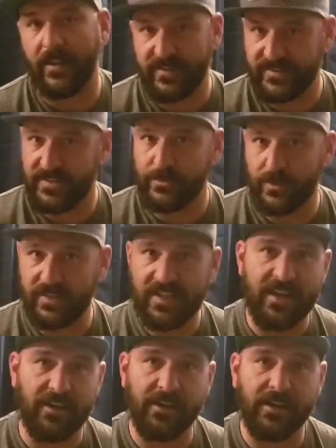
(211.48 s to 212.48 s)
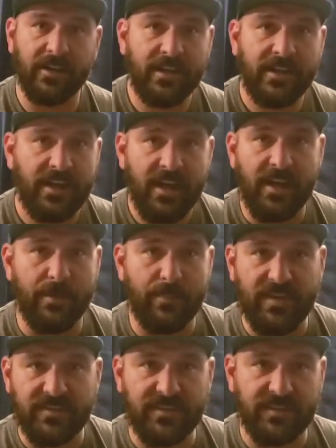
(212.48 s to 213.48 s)
they send you a letter, and it
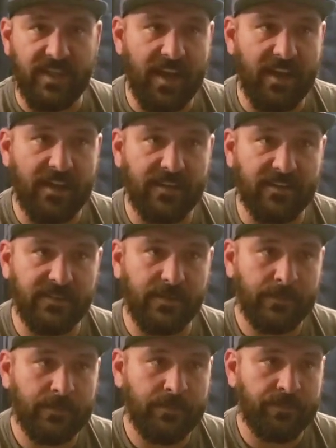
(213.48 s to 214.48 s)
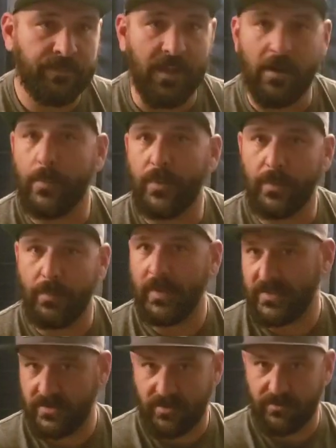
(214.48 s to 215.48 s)
basically has, and I'll put a
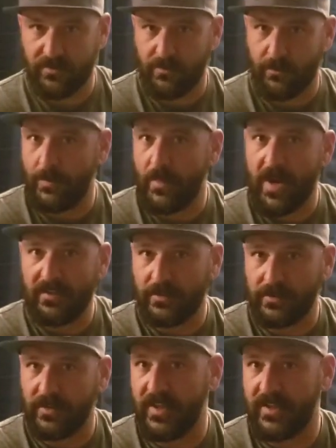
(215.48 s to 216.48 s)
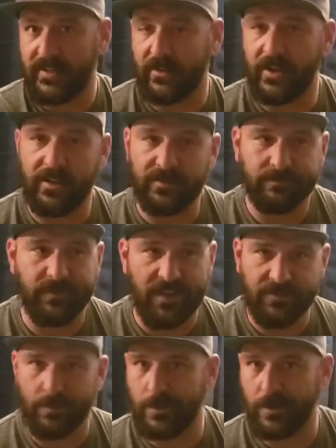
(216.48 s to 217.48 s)
picture of what mine looked like, and I'll kind of
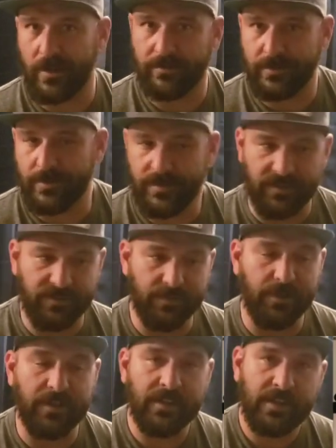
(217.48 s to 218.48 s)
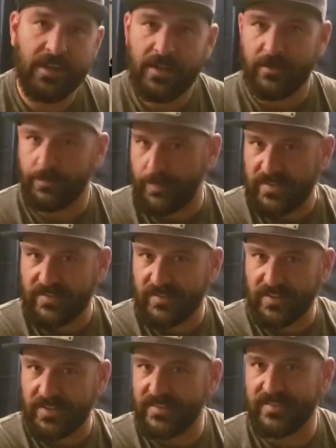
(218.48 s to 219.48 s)
have to blur out a few things, but you
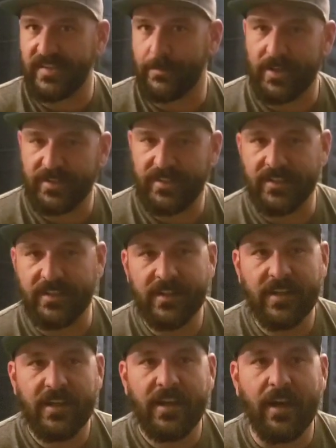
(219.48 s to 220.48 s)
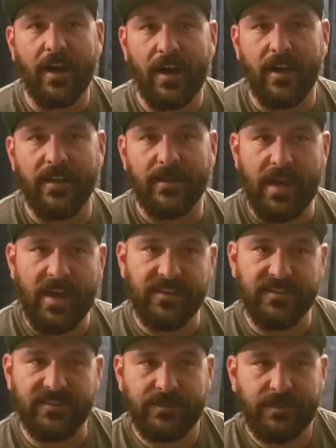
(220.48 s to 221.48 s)
basically get the same idea. It
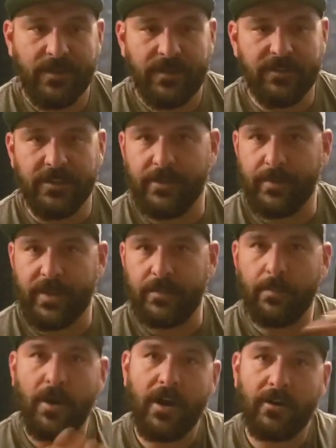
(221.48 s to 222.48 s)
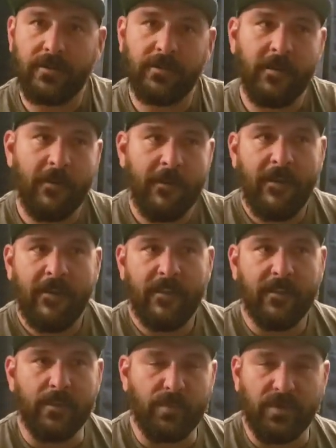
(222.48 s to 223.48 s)
has year, make, model,
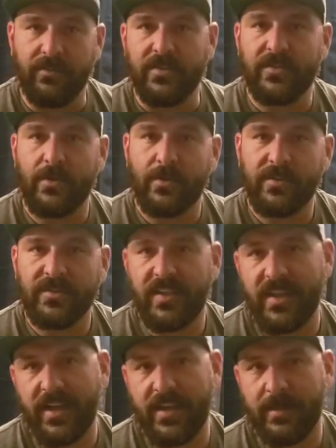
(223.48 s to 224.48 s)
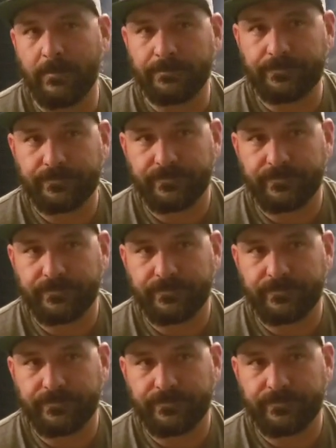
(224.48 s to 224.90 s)
the previous owner's name,